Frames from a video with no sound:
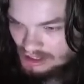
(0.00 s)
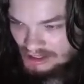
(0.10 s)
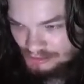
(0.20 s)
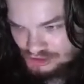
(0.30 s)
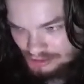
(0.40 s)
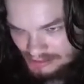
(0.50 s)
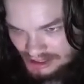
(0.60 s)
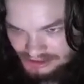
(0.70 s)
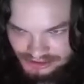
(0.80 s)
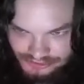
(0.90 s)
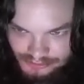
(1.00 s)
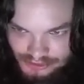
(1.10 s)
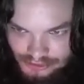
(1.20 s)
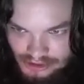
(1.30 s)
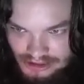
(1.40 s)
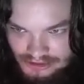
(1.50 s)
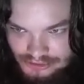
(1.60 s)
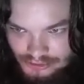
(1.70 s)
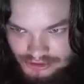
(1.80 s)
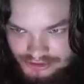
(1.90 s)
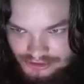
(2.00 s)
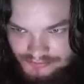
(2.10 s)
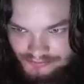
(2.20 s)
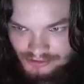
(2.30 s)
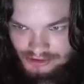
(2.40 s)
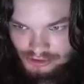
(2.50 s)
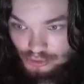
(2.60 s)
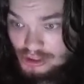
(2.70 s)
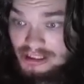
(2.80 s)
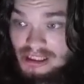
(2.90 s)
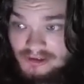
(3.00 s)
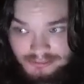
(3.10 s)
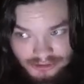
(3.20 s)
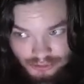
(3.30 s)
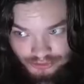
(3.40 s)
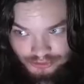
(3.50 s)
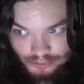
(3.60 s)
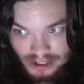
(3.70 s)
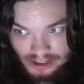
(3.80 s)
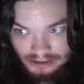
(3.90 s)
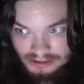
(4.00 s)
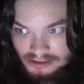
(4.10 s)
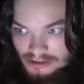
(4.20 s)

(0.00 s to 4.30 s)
I want you to mind this is from a Ukrainian source, Ukrainian government source as well.